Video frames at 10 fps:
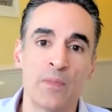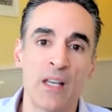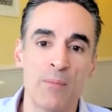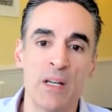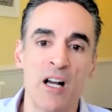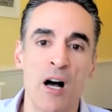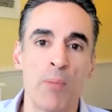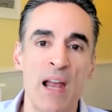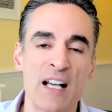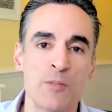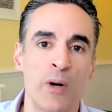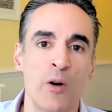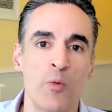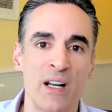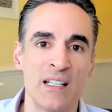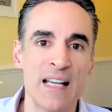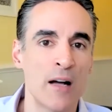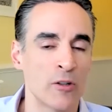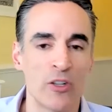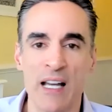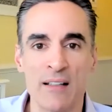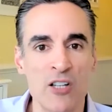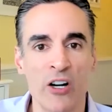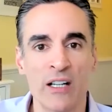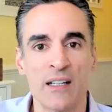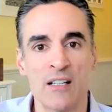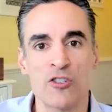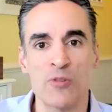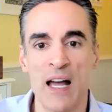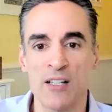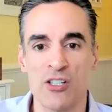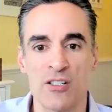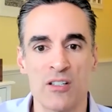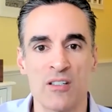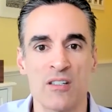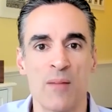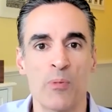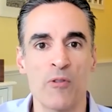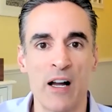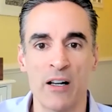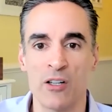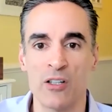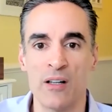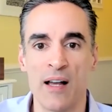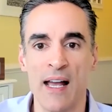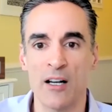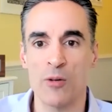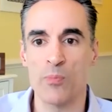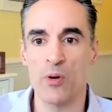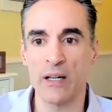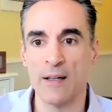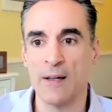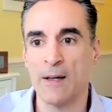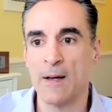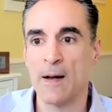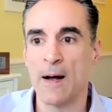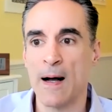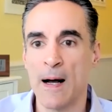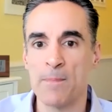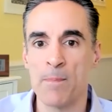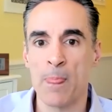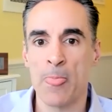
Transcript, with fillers: can be complex, but when in doubt, look at target date strategies because they provide a good anchor point. Um,